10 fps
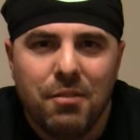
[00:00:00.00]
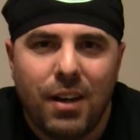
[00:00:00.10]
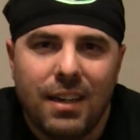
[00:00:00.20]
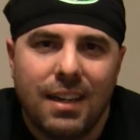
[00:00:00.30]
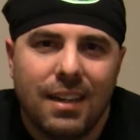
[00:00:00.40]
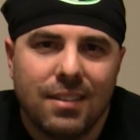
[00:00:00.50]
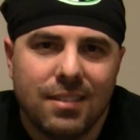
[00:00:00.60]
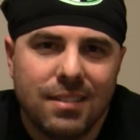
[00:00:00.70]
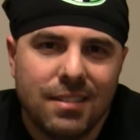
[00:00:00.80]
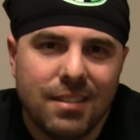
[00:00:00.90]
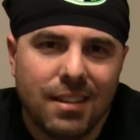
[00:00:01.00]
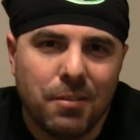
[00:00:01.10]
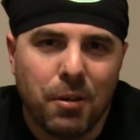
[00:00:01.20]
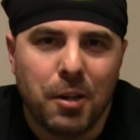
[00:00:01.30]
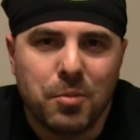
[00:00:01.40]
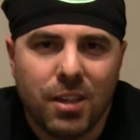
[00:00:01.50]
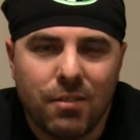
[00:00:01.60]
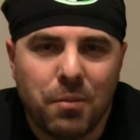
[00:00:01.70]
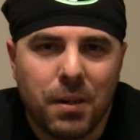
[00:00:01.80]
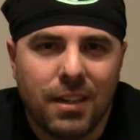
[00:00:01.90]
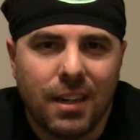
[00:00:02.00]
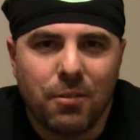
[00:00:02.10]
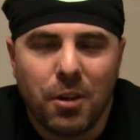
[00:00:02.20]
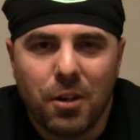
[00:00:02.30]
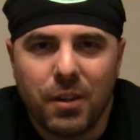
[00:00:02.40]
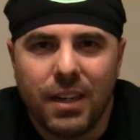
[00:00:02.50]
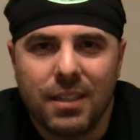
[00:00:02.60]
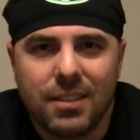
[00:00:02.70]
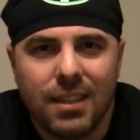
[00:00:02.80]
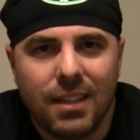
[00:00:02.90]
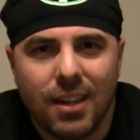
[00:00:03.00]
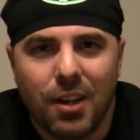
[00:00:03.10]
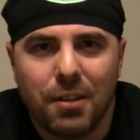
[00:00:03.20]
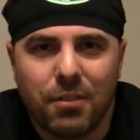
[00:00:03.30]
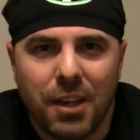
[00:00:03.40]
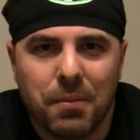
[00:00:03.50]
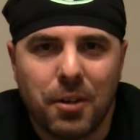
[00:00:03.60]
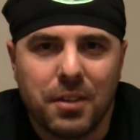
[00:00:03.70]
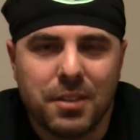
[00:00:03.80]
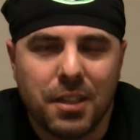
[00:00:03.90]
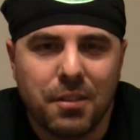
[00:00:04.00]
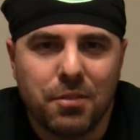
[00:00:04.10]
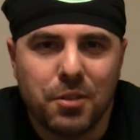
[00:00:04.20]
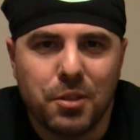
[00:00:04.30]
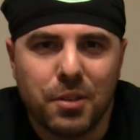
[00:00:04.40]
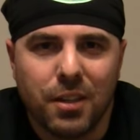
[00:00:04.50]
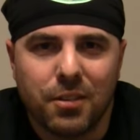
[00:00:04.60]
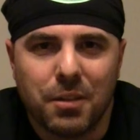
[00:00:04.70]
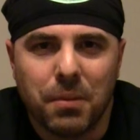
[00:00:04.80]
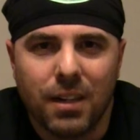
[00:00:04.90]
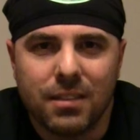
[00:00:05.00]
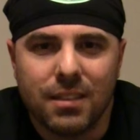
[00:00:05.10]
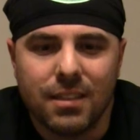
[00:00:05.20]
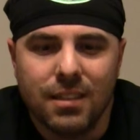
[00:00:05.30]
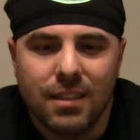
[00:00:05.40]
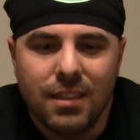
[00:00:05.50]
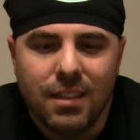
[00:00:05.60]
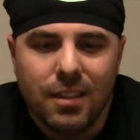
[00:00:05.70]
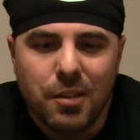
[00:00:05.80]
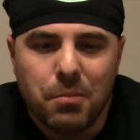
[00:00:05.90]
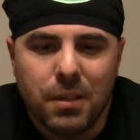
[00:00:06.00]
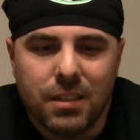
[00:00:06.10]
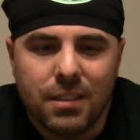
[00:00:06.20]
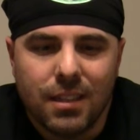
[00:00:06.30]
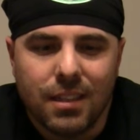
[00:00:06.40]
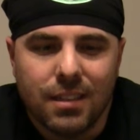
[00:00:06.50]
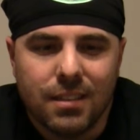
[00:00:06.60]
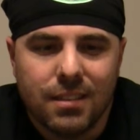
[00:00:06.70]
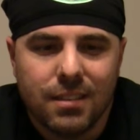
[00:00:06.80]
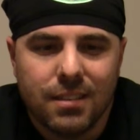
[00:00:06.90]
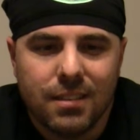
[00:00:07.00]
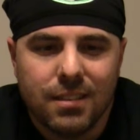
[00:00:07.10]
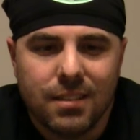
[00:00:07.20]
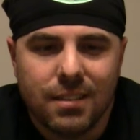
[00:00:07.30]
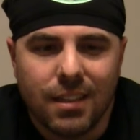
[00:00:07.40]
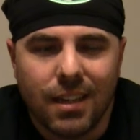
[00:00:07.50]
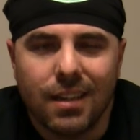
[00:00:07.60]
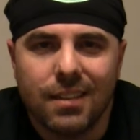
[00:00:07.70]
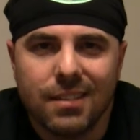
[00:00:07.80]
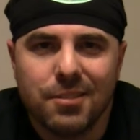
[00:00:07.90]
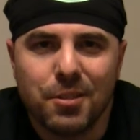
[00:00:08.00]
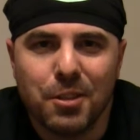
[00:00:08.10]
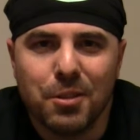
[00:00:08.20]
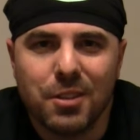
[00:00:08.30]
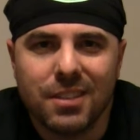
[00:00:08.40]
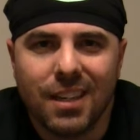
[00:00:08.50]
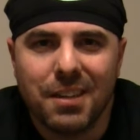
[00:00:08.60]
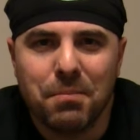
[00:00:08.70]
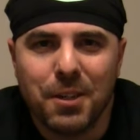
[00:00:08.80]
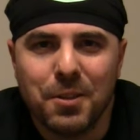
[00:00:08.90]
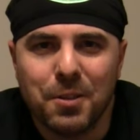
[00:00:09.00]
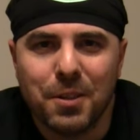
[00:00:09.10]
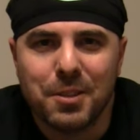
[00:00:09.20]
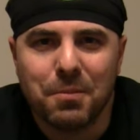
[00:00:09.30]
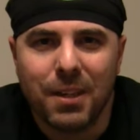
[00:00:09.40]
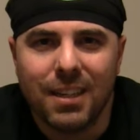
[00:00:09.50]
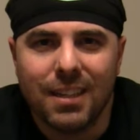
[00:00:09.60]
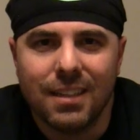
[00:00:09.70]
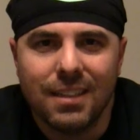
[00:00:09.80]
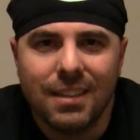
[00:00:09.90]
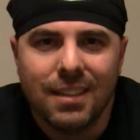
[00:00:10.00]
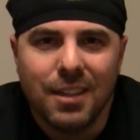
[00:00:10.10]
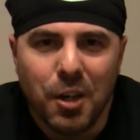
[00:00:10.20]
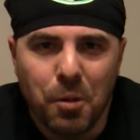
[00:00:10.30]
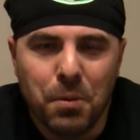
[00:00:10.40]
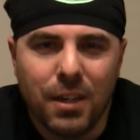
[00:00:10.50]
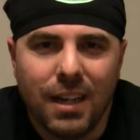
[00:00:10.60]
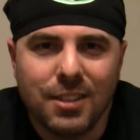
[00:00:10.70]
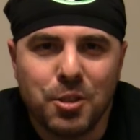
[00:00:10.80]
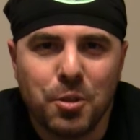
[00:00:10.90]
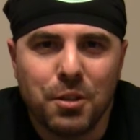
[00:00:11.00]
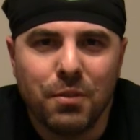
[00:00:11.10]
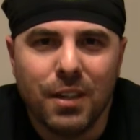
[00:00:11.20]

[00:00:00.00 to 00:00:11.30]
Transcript: find out where I'm sitting for Monday Night Raw, NXT, Hall of Fame, and all that stuff, we'll do another unboxing. But yeah, real excited about going to WrestleMania. Hope you guys enjoyed the